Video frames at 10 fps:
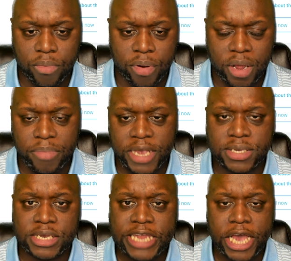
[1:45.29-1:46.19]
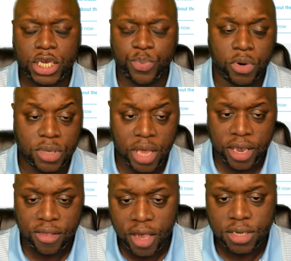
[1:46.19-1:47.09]
pretty basic dashboard
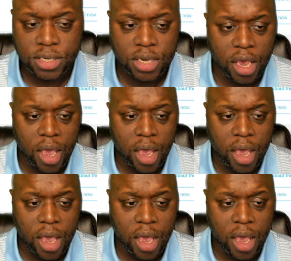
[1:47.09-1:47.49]
like this.